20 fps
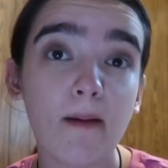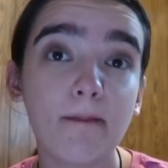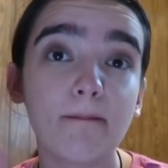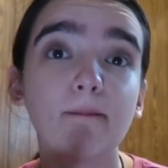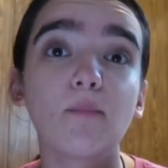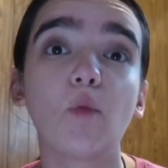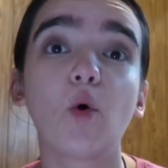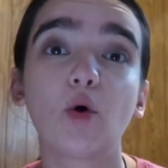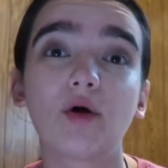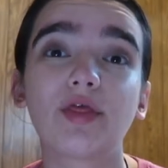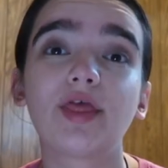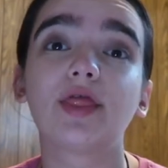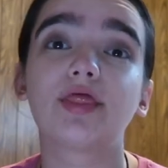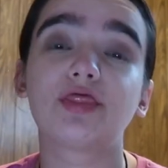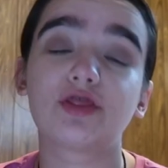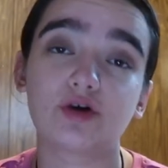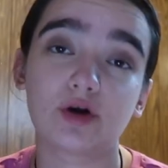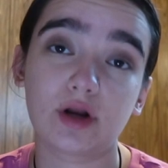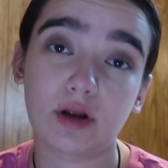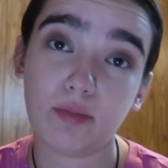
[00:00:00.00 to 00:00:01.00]
more than
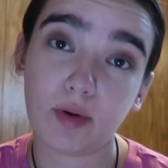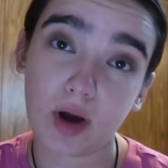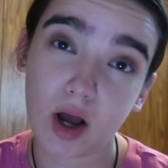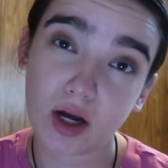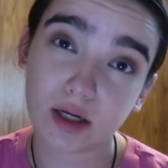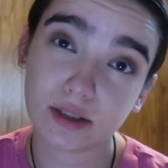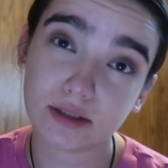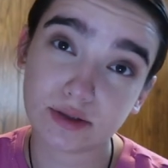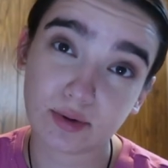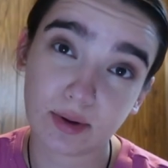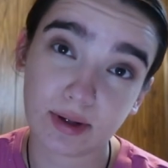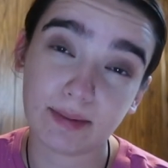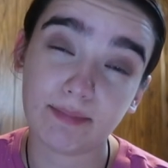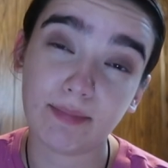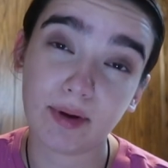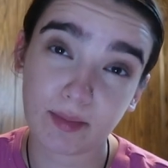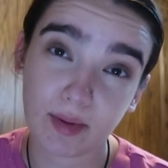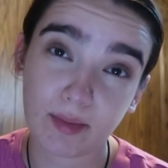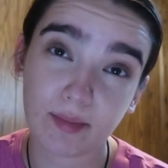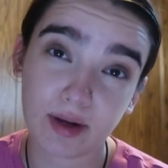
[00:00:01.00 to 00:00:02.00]
30 bucks so I can
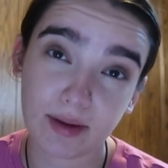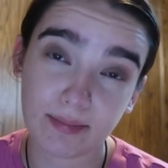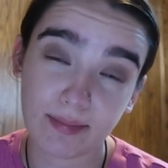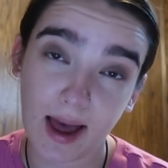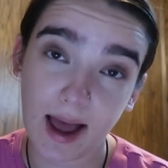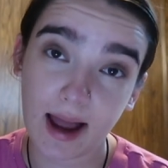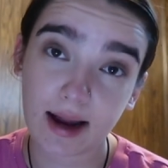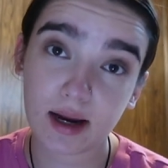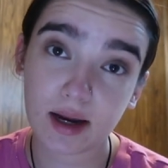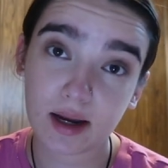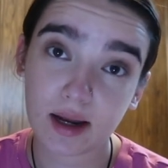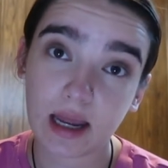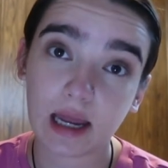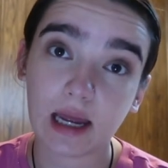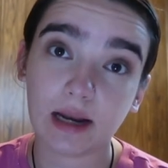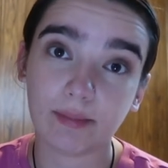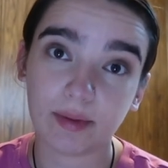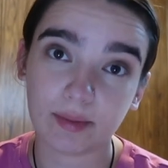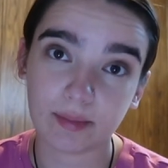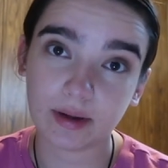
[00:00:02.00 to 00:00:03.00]
make my money back
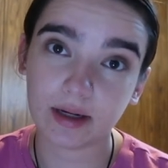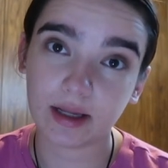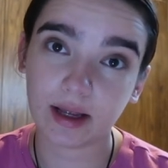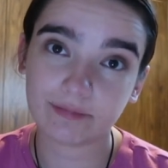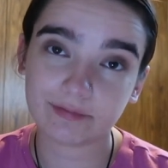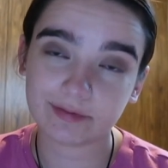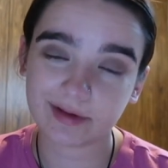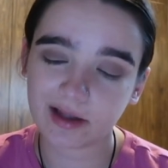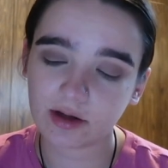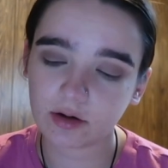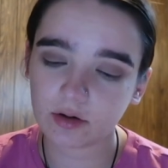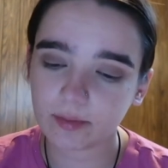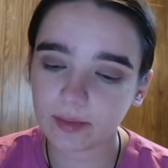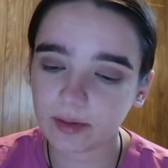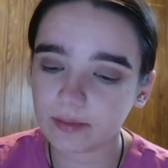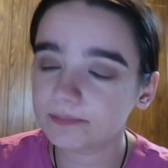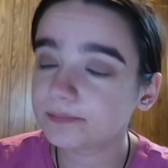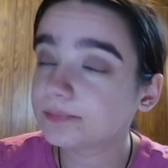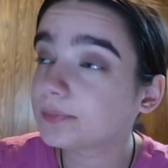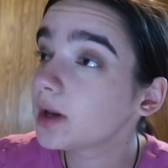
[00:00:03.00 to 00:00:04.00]
and make money after that, you know what I
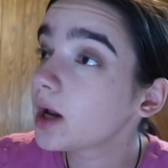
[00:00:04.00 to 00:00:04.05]
mean?